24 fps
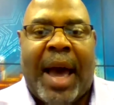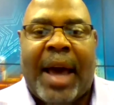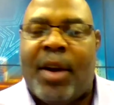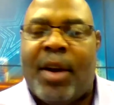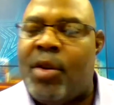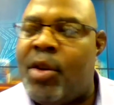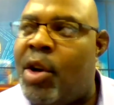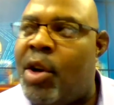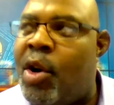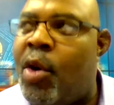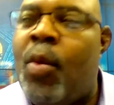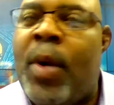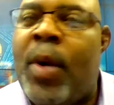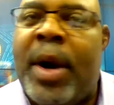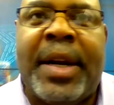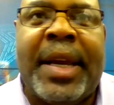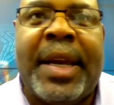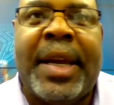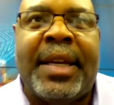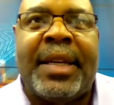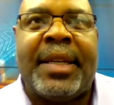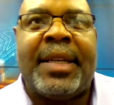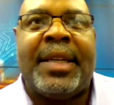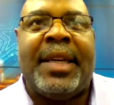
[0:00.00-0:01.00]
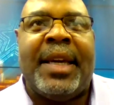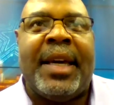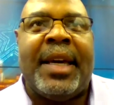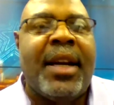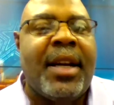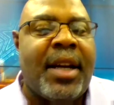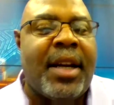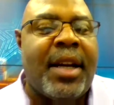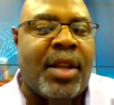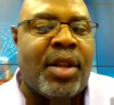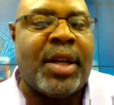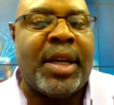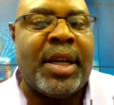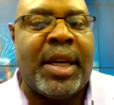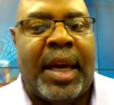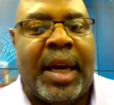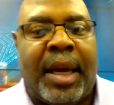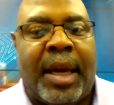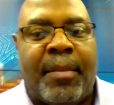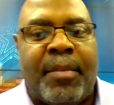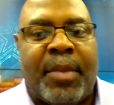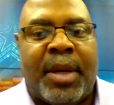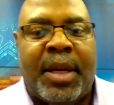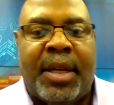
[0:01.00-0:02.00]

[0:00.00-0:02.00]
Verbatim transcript: I don't know where they could get another game